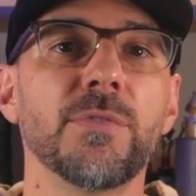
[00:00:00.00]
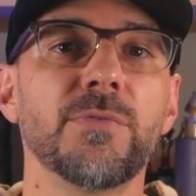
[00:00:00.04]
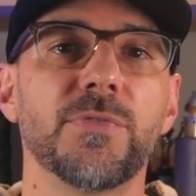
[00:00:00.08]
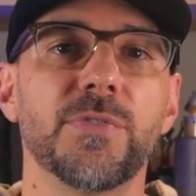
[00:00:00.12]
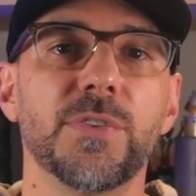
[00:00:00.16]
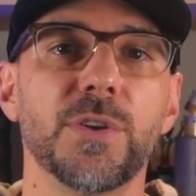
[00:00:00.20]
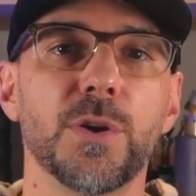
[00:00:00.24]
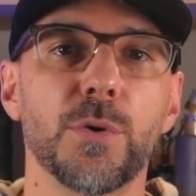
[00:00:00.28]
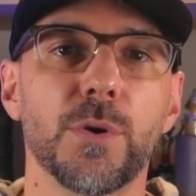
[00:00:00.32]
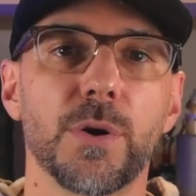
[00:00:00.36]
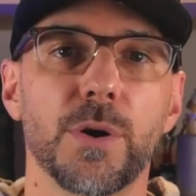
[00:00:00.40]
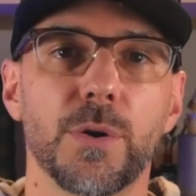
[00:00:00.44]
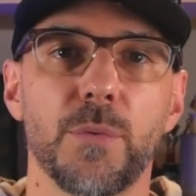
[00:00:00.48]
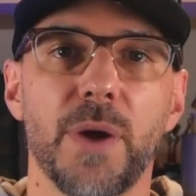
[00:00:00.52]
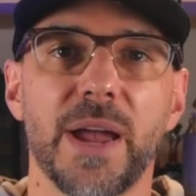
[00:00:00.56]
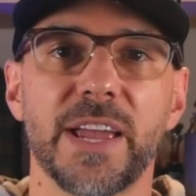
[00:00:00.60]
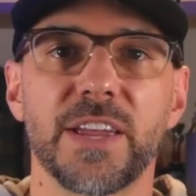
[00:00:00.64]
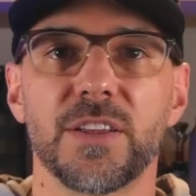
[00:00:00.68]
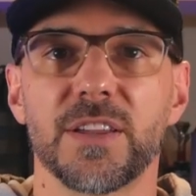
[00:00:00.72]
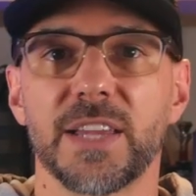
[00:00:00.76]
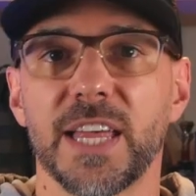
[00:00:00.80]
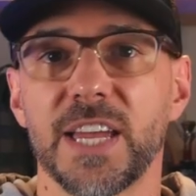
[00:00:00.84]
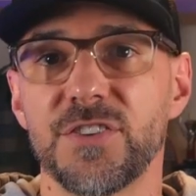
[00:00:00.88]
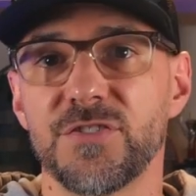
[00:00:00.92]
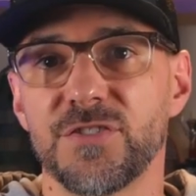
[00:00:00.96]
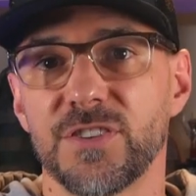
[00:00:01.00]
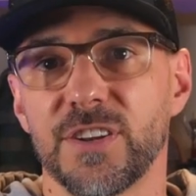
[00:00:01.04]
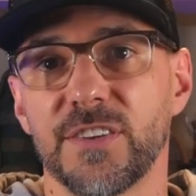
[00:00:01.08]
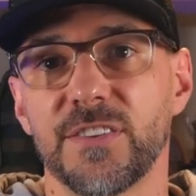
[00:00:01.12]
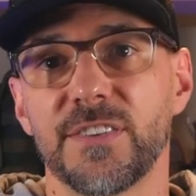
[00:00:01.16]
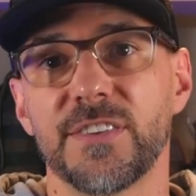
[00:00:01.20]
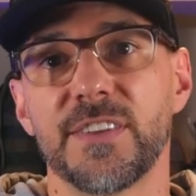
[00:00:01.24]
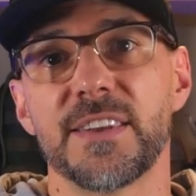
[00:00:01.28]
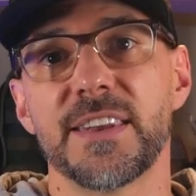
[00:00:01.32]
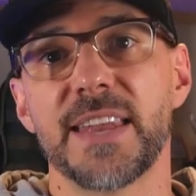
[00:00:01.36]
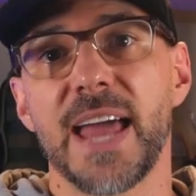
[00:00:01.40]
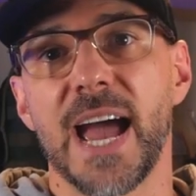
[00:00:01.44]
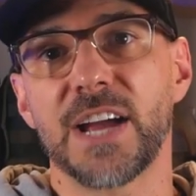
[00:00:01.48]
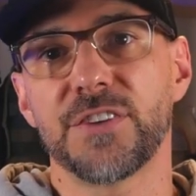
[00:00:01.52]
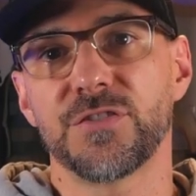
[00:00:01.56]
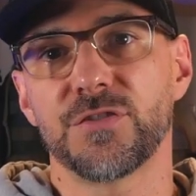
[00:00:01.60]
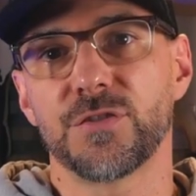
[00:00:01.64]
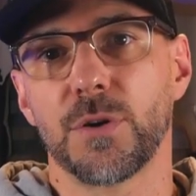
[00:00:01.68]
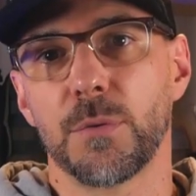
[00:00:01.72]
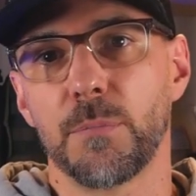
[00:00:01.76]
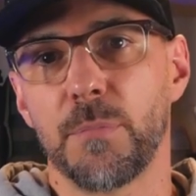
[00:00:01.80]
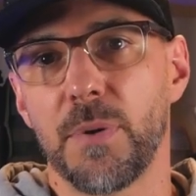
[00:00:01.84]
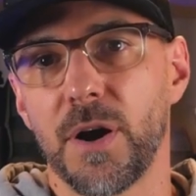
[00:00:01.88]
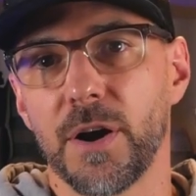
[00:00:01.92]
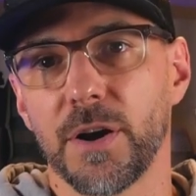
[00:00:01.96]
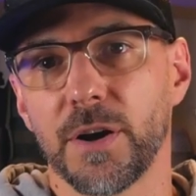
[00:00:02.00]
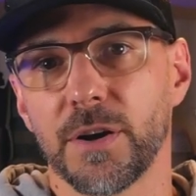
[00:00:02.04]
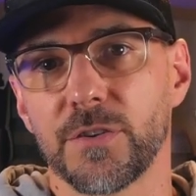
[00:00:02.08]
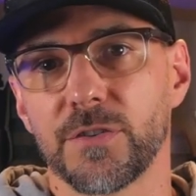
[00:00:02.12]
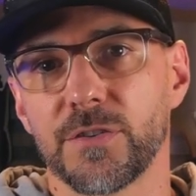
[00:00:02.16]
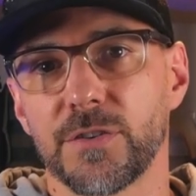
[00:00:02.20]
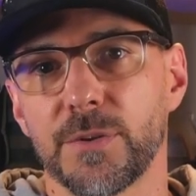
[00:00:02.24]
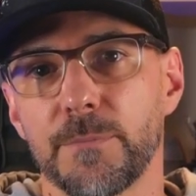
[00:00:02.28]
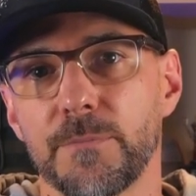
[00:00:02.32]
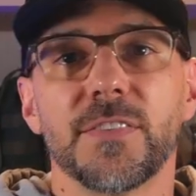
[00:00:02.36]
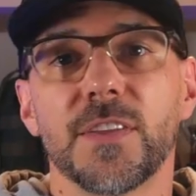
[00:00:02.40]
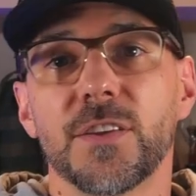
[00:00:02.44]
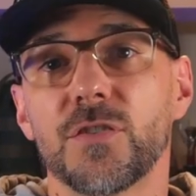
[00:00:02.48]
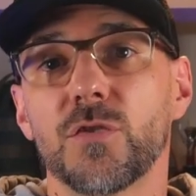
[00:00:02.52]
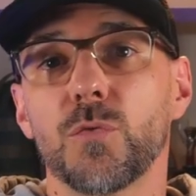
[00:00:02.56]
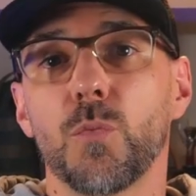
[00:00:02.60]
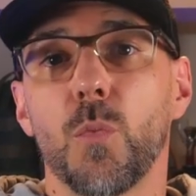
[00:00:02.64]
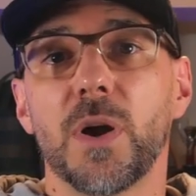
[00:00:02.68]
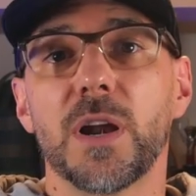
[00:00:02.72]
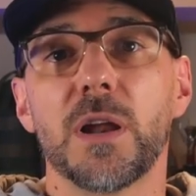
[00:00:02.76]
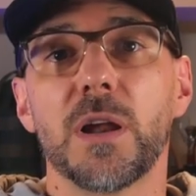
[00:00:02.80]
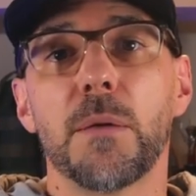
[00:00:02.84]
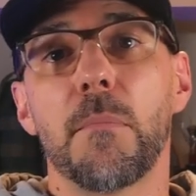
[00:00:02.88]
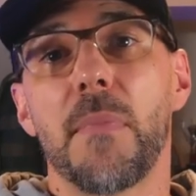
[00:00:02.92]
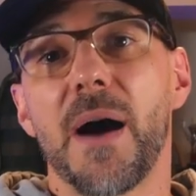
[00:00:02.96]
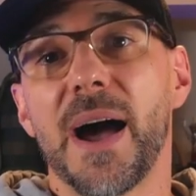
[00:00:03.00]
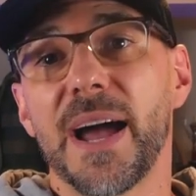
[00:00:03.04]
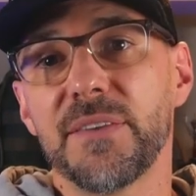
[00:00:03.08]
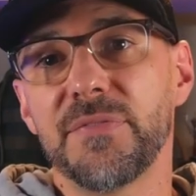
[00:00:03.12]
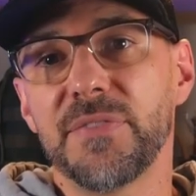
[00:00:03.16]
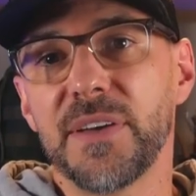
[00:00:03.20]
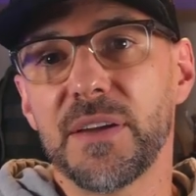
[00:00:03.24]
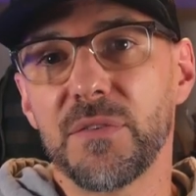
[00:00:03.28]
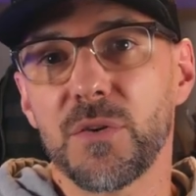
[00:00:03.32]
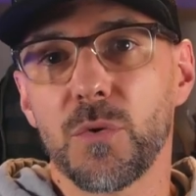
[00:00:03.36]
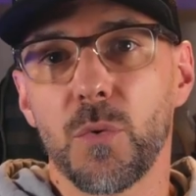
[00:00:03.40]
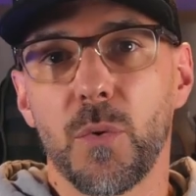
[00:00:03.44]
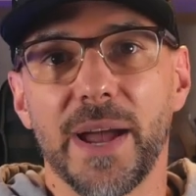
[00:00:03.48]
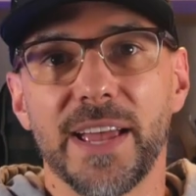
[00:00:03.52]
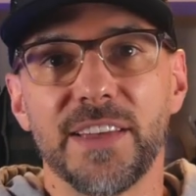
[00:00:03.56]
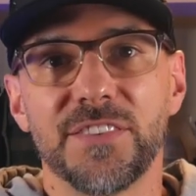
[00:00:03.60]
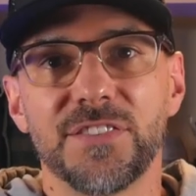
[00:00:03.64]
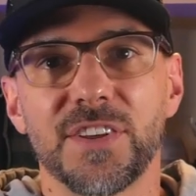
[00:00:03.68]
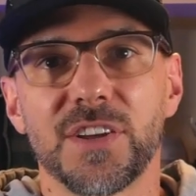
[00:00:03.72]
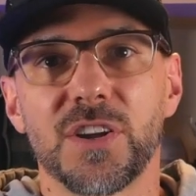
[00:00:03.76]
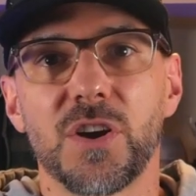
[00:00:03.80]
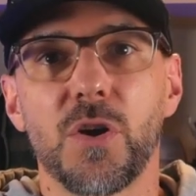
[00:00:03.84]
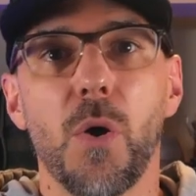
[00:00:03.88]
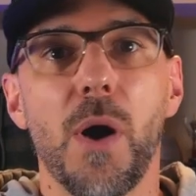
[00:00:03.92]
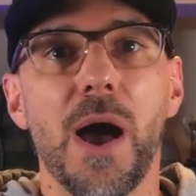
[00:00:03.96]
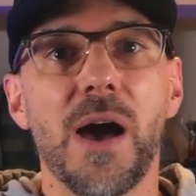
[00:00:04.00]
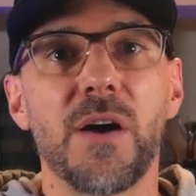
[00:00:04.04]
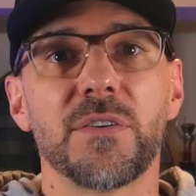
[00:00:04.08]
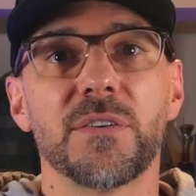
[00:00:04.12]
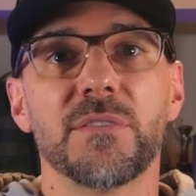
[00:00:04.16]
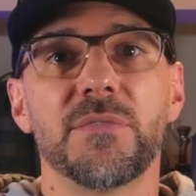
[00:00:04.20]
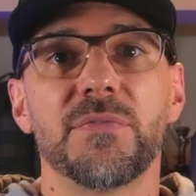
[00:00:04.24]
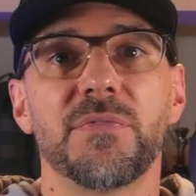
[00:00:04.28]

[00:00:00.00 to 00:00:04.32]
fewer regulations than national parks. This is one of my favorite ways to go out and